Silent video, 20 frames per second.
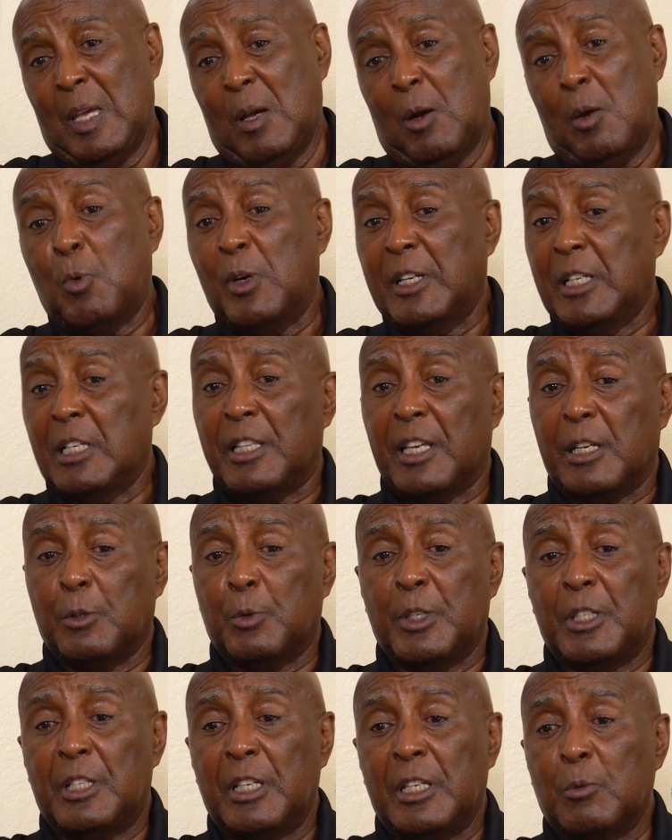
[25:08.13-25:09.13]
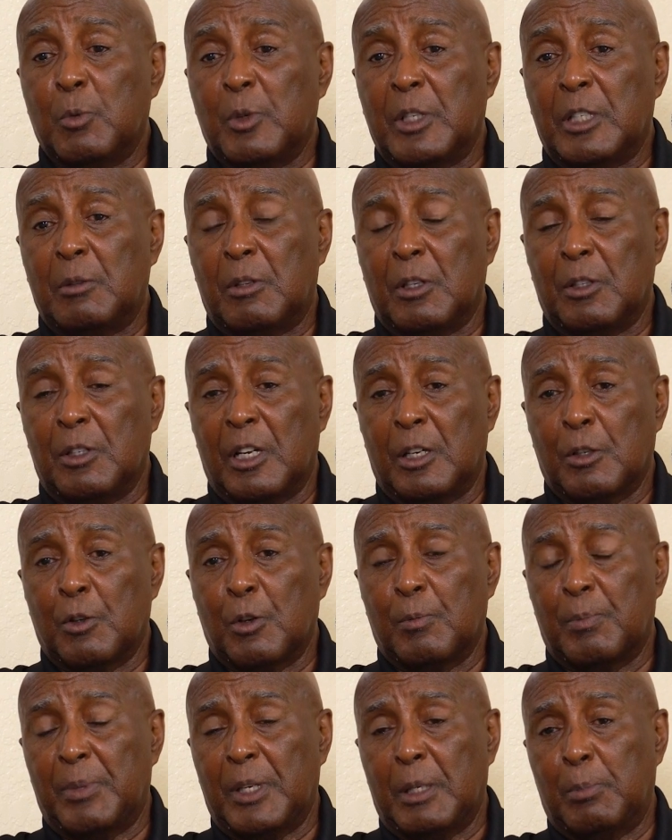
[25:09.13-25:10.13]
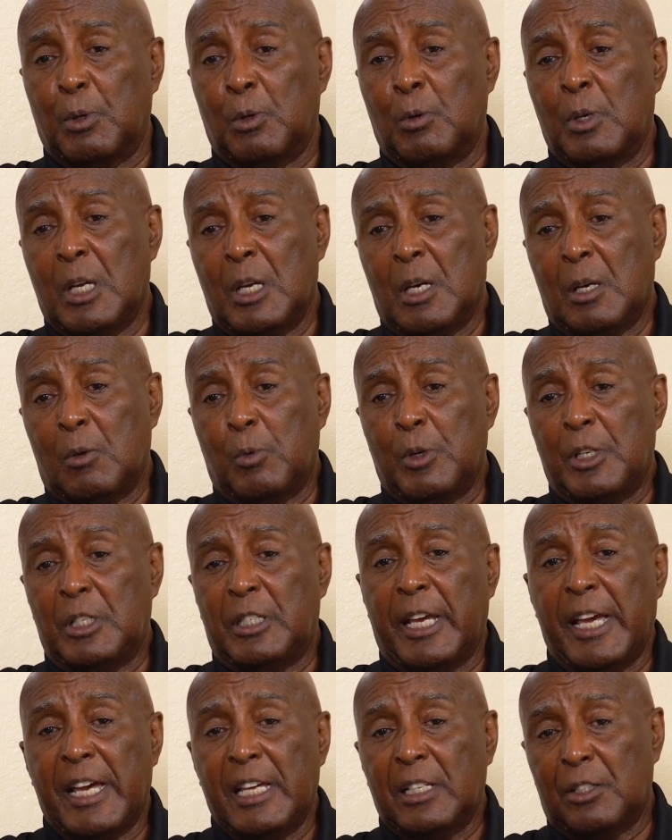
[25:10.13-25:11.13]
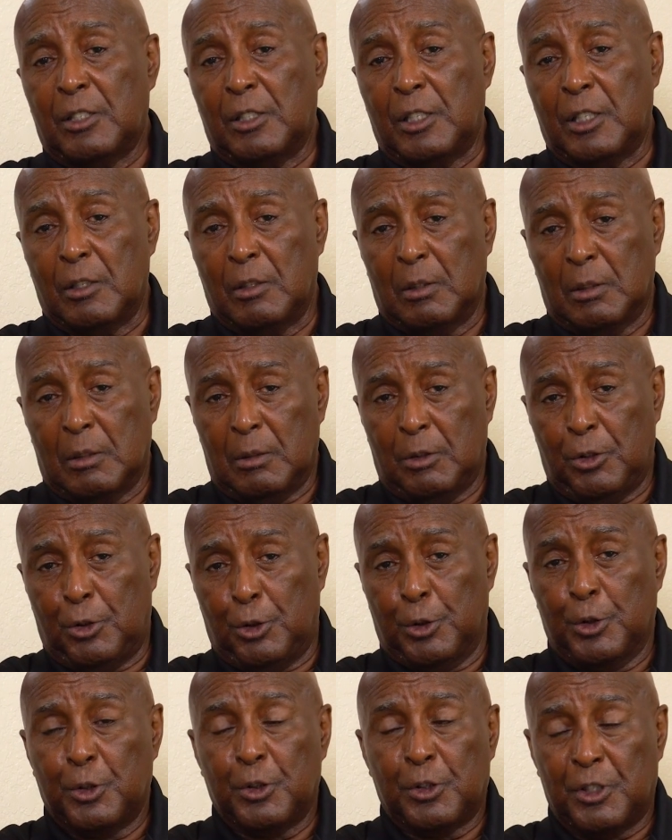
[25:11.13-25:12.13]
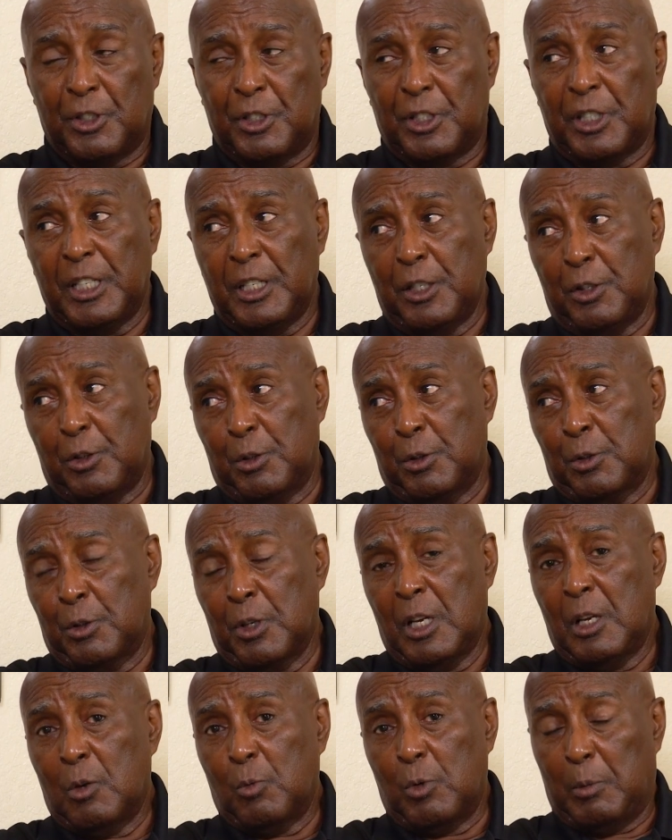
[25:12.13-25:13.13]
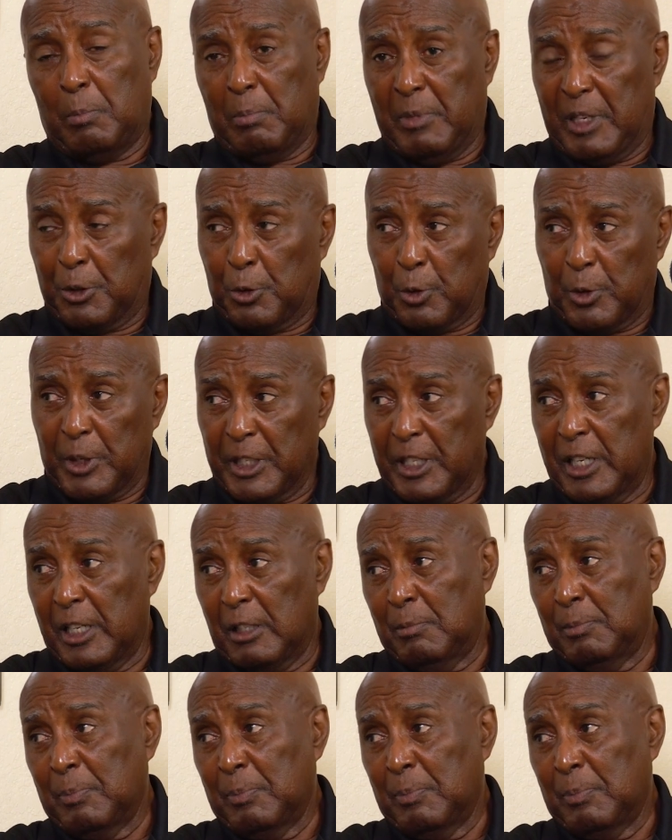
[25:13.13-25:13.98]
And one of the things we did with the younger people, we tasked the juniors and seniors with mentoring them.